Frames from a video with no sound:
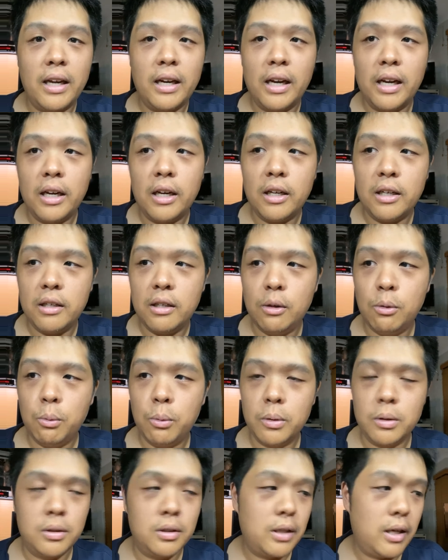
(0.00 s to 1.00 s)
Hey, I didn't
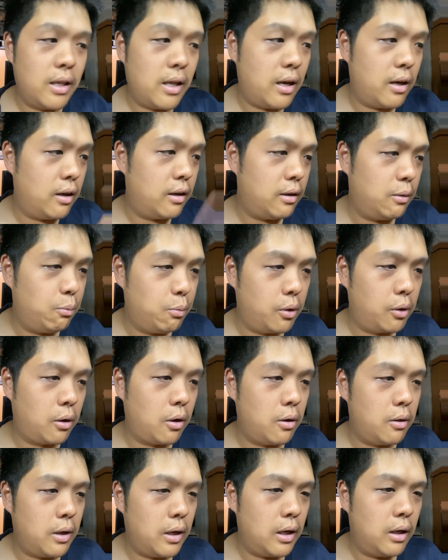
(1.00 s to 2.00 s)
want to say that. I didn't want to go
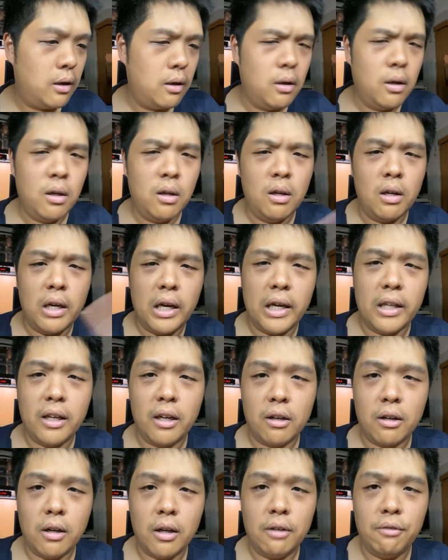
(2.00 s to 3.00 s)
there, and that
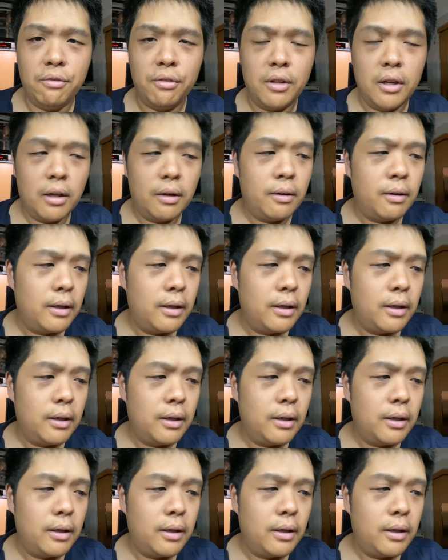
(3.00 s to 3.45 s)
kind of thing.